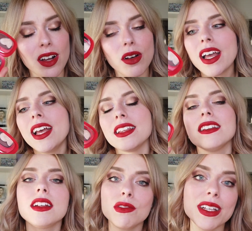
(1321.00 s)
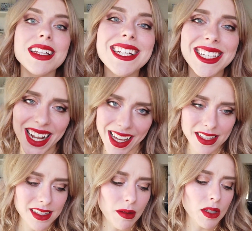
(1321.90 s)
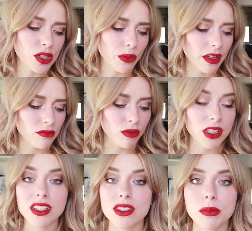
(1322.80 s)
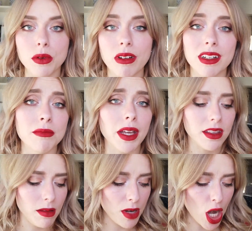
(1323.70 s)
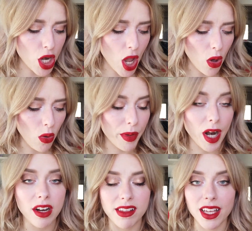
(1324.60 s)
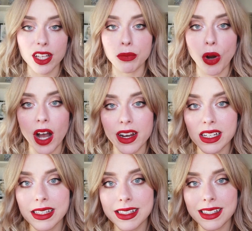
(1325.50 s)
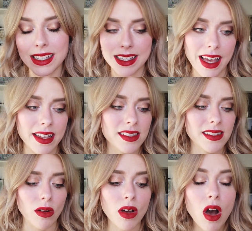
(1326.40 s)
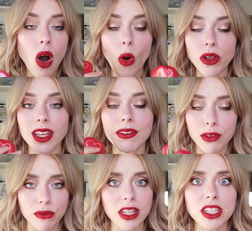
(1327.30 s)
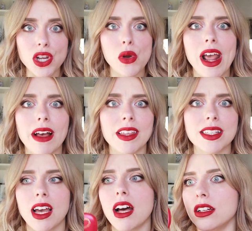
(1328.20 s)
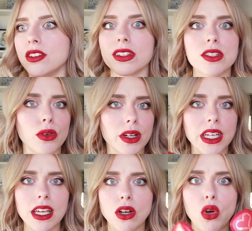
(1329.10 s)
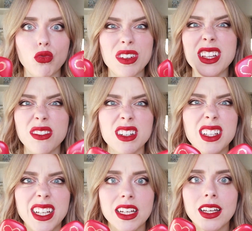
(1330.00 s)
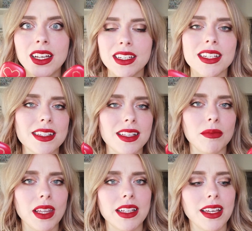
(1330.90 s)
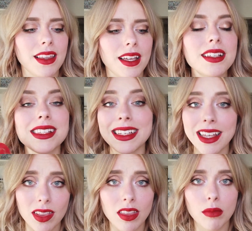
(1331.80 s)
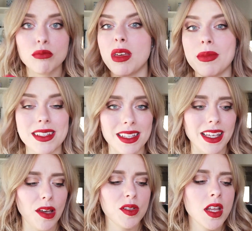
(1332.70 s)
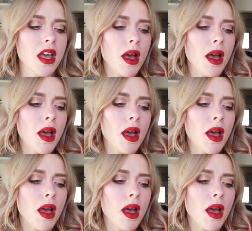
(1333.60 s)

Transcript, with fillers: know? They're really nice. Do I really super recommend them? No, but are they good products? Yes, so only if you really don't have these colors, Adore Kiko really, really need something like this, get them maybe as a gift,